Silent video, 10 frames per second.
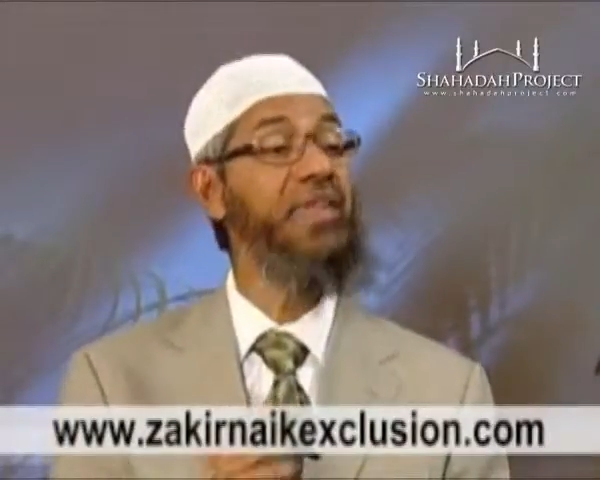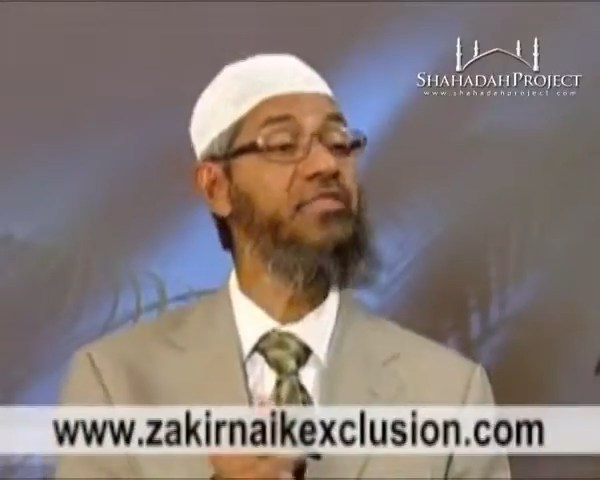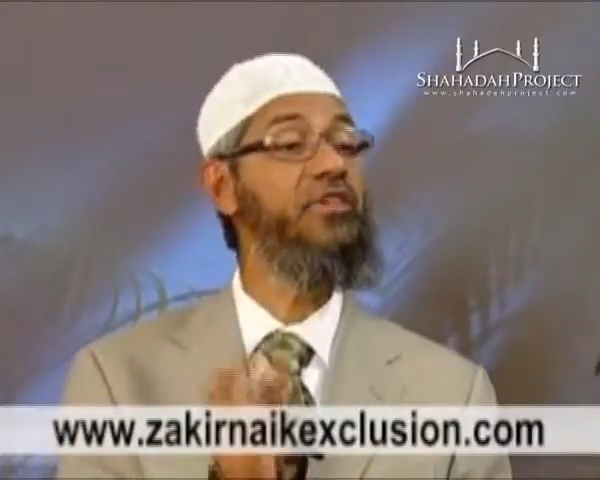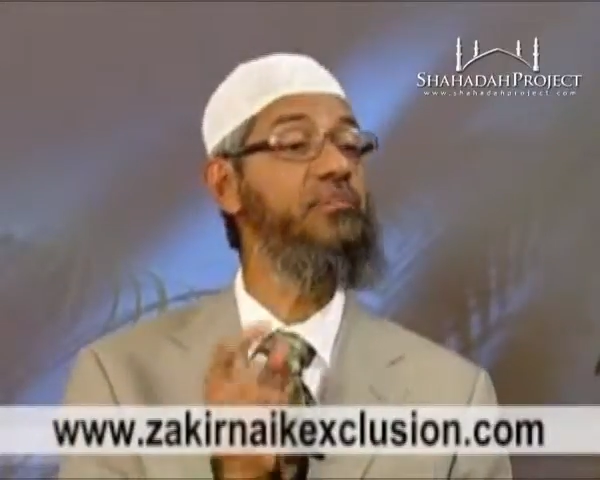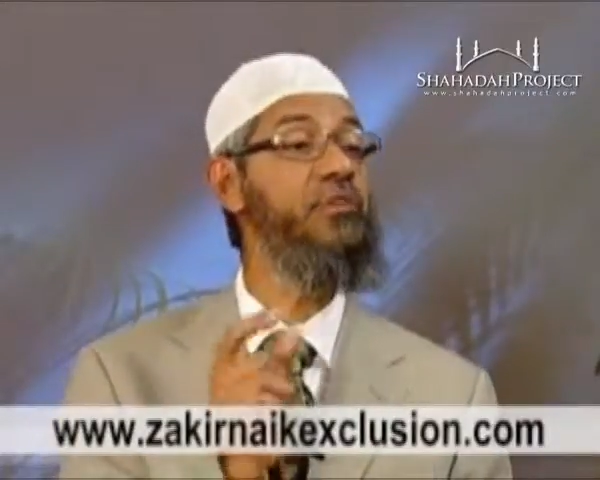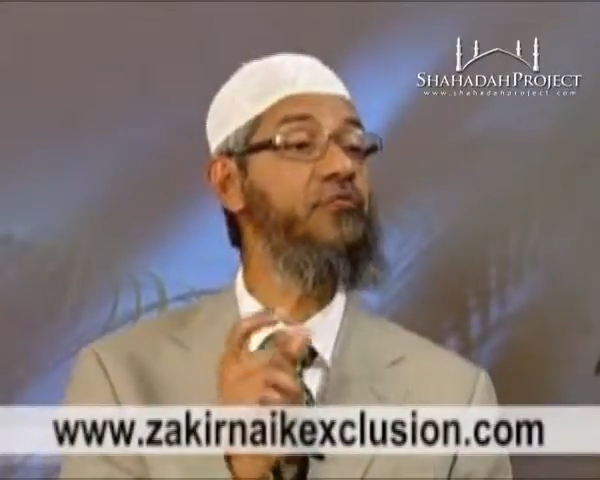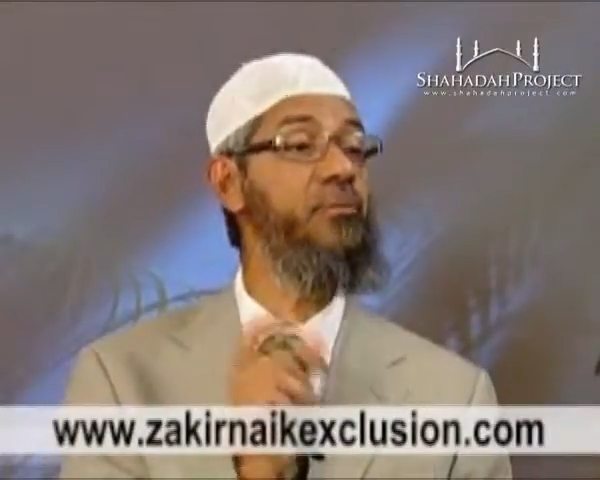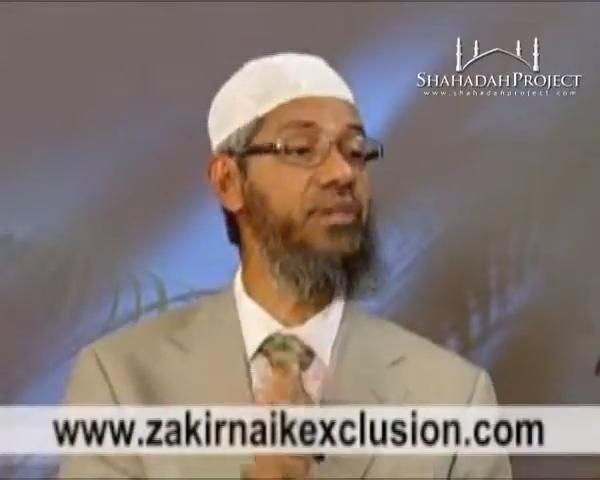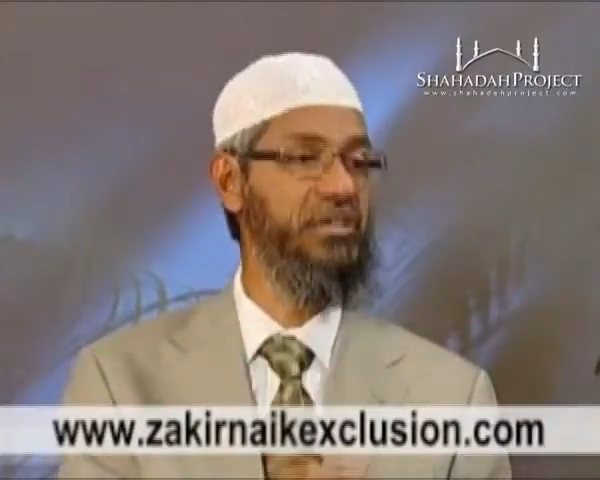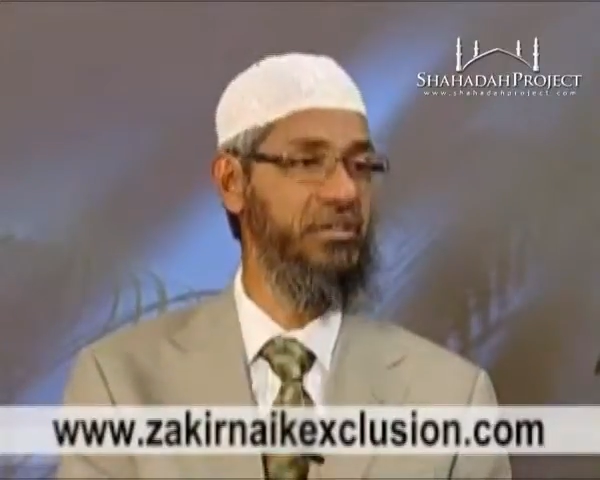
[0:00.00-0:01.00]
unless it
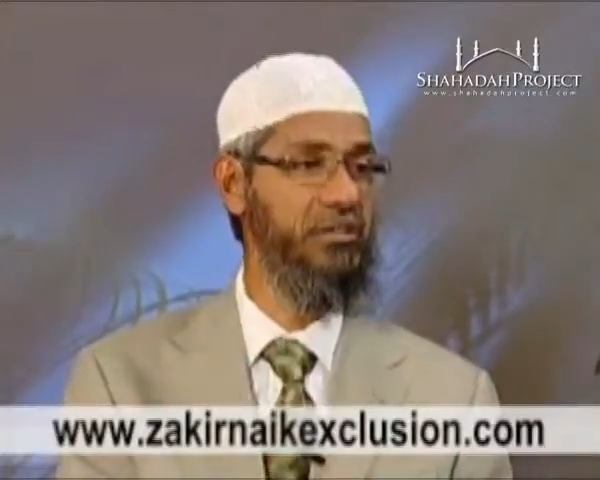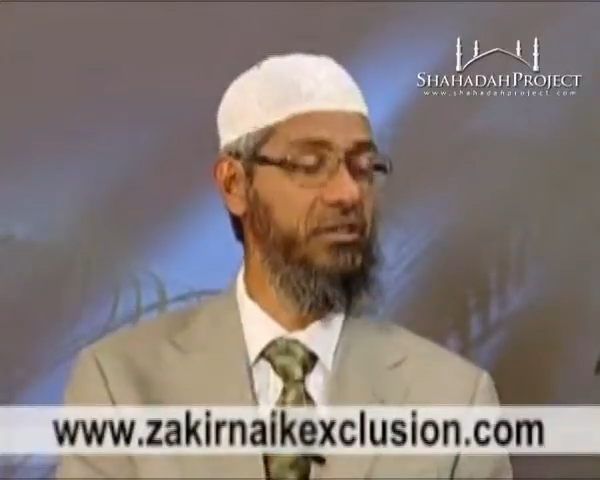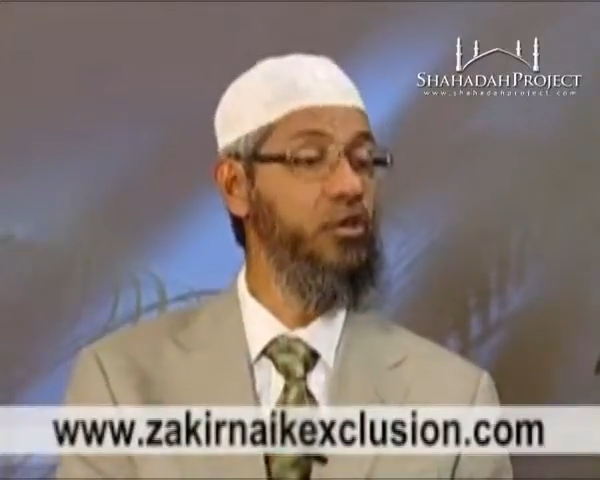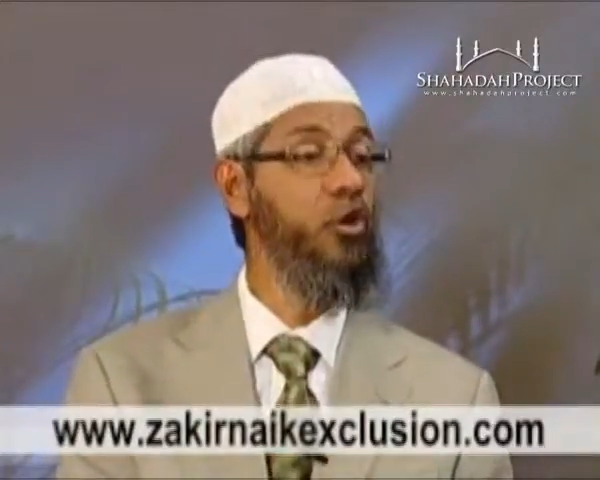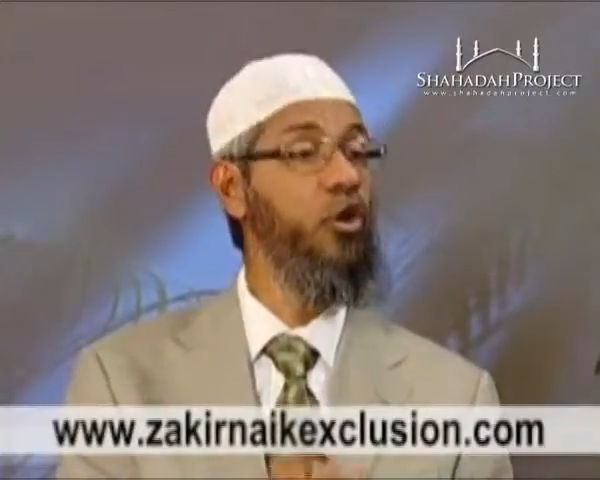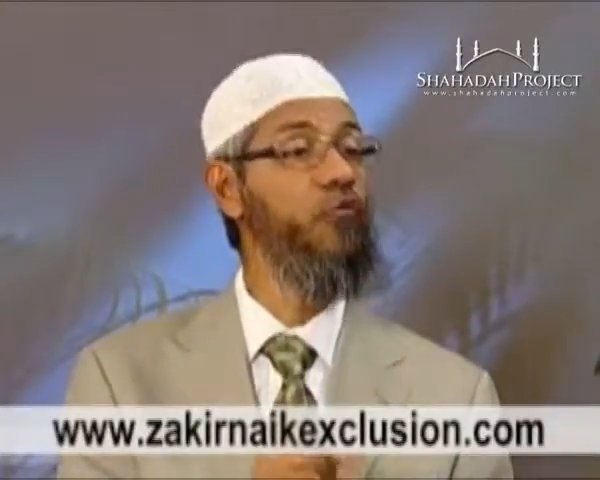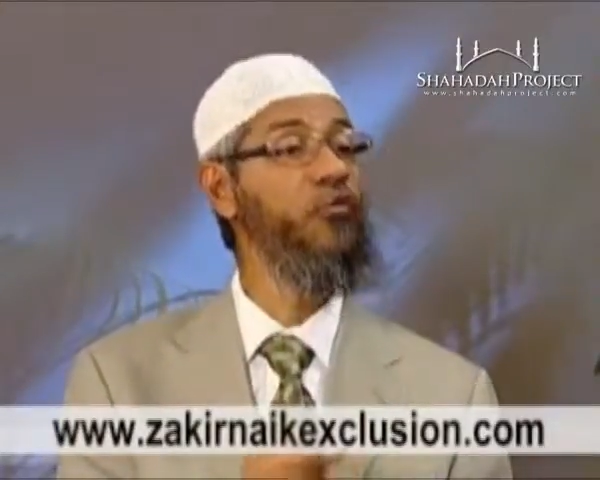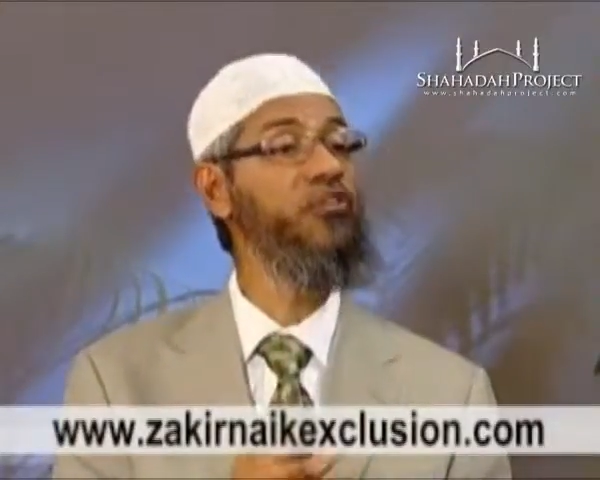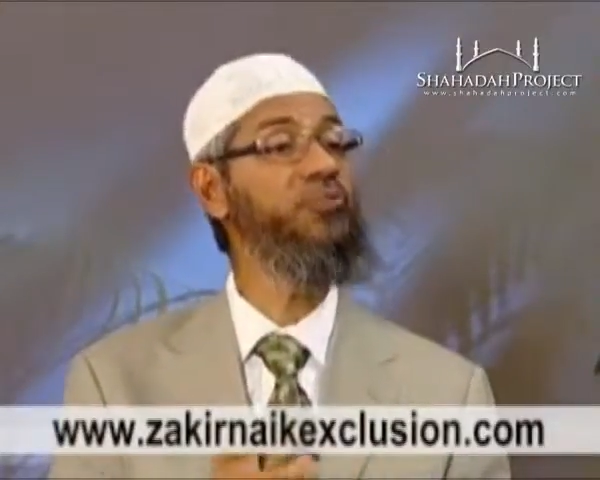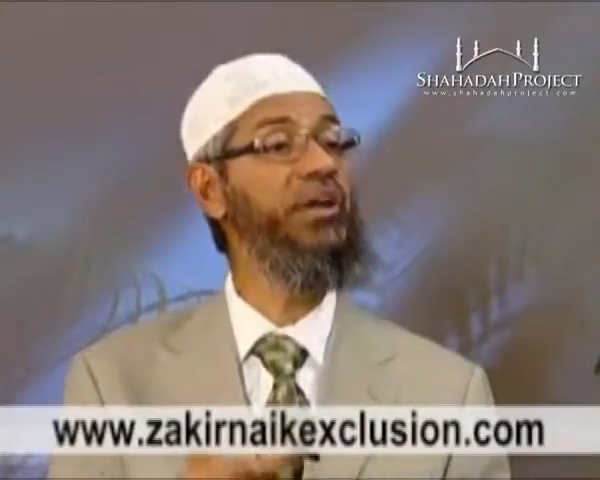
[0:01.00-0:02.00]
be for murder
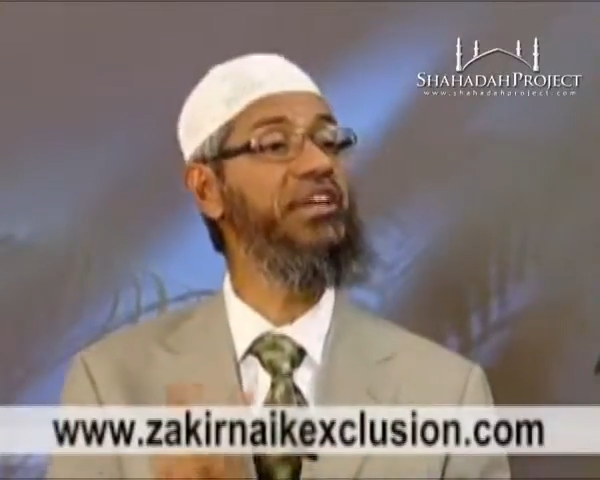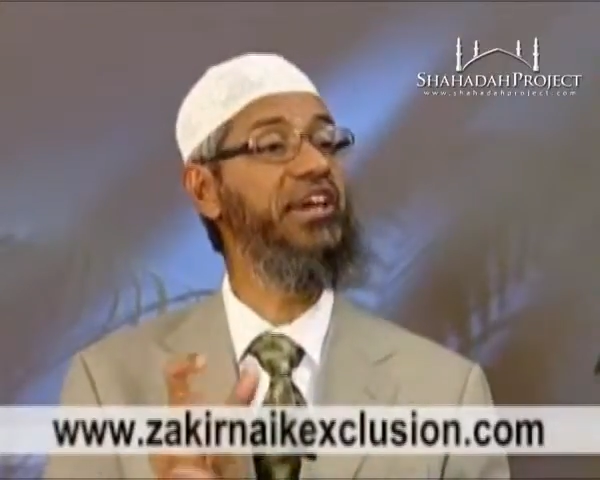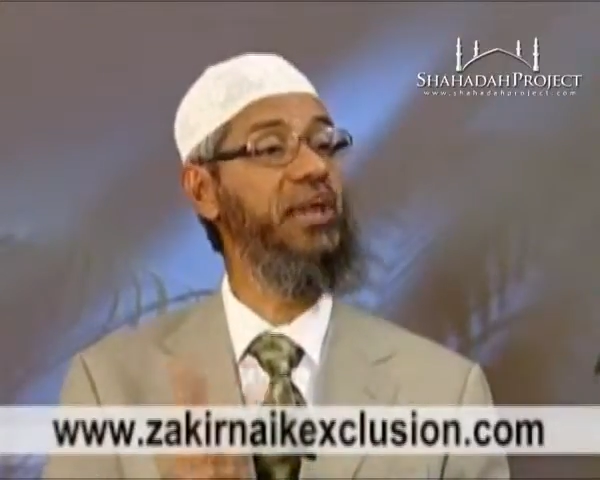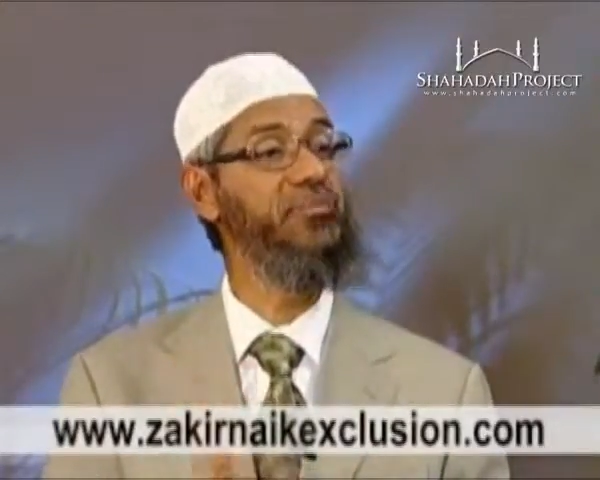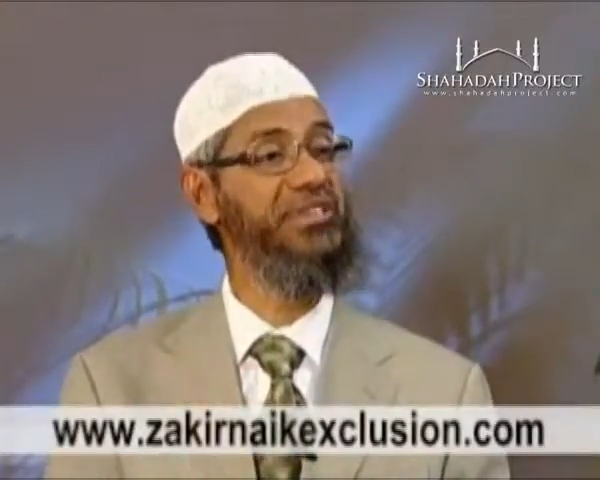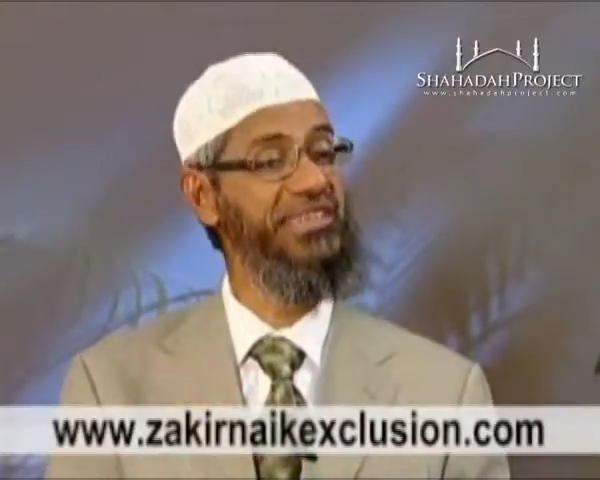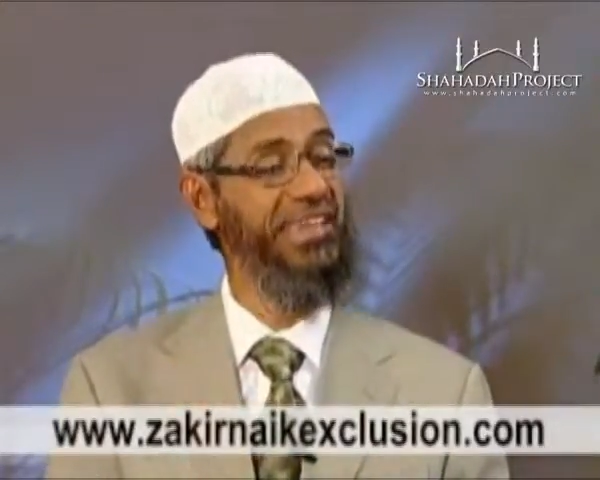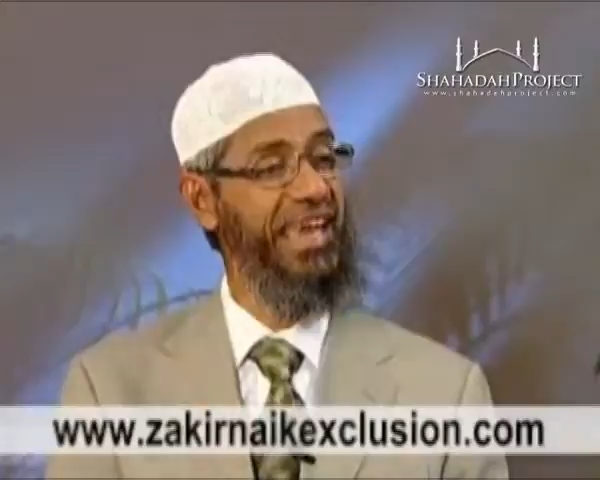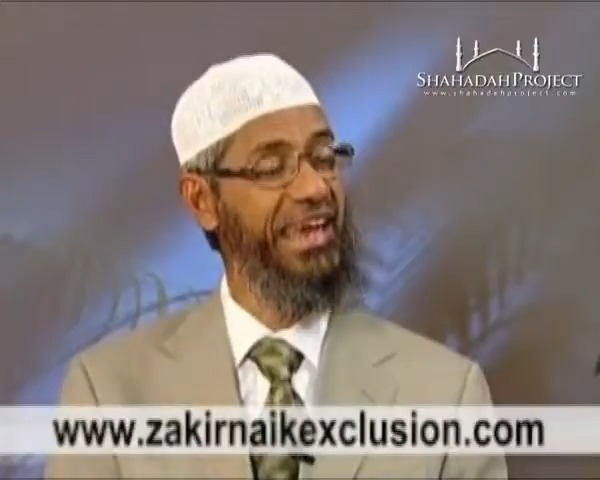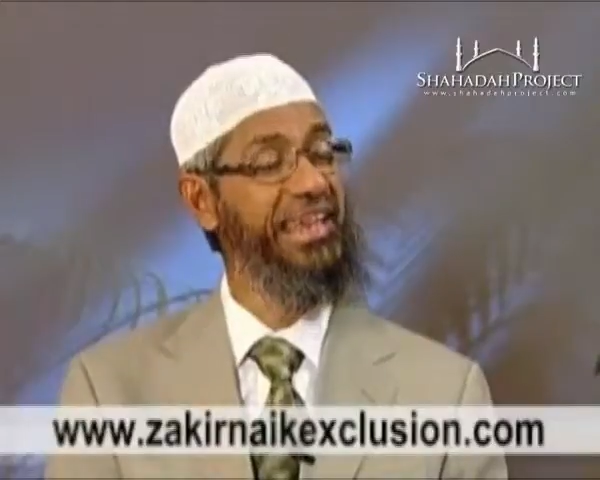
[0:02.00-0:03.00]
or for spreading
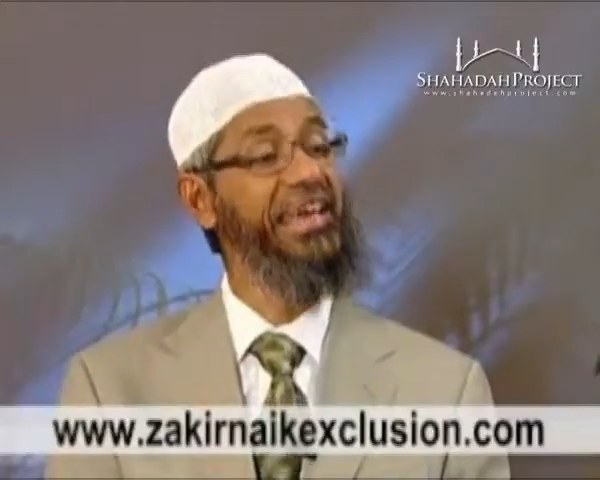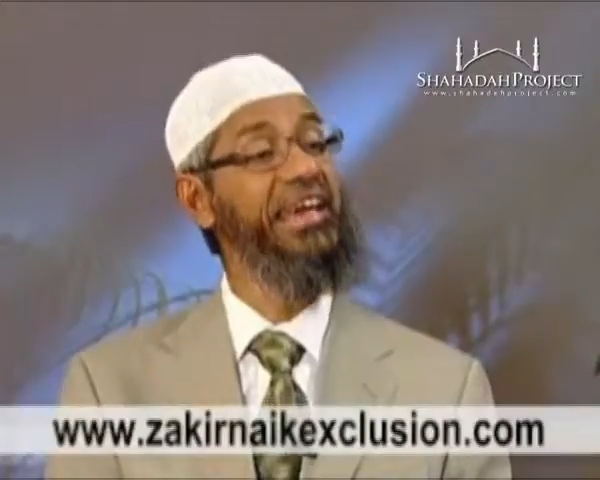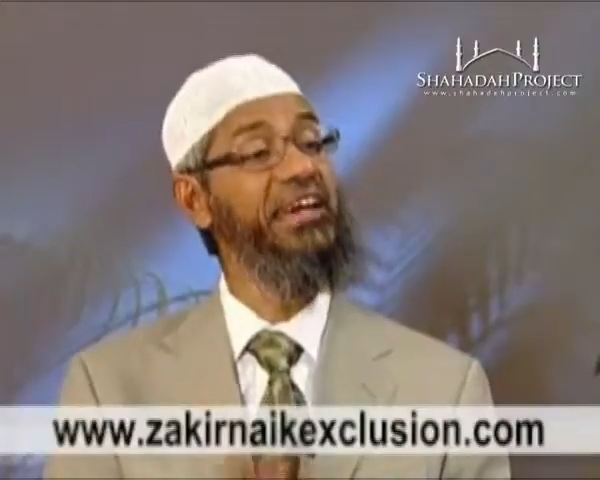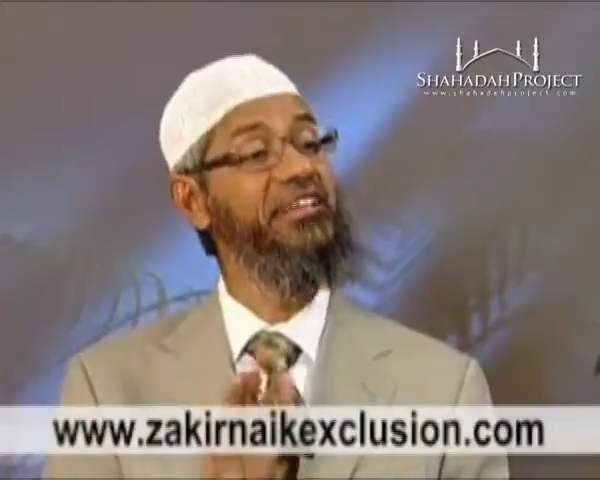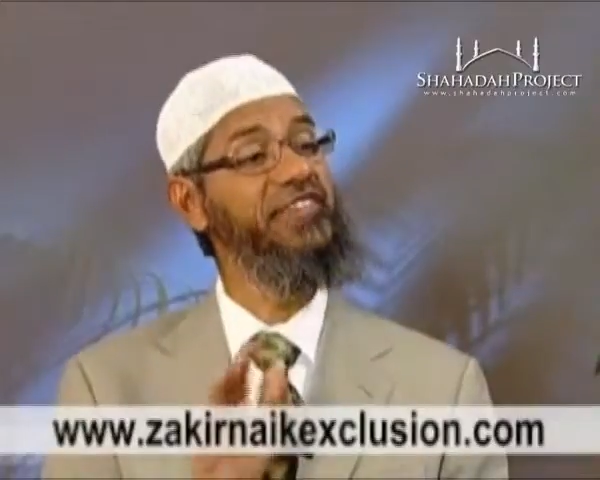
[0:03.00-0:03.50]
corruption in the land,